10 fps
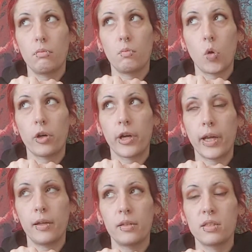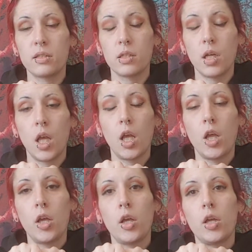More crickets.
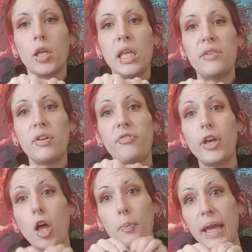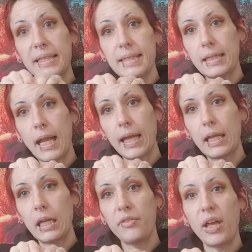Even film makes it a
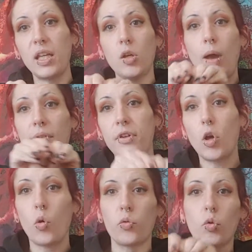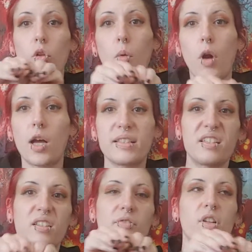negative, and you have to go through the
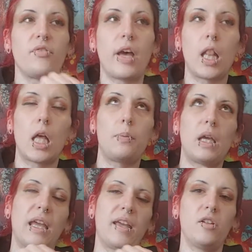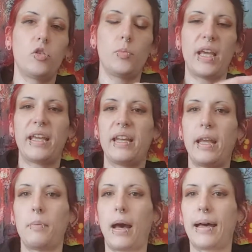process of developing it to make it
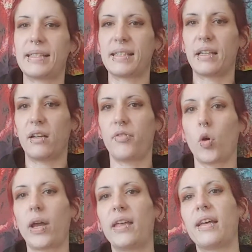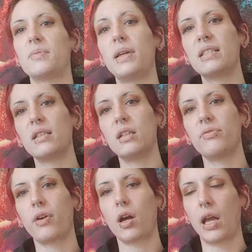a positive. Okay, that's basically
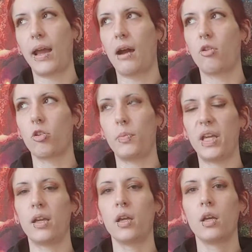fucking alchemy.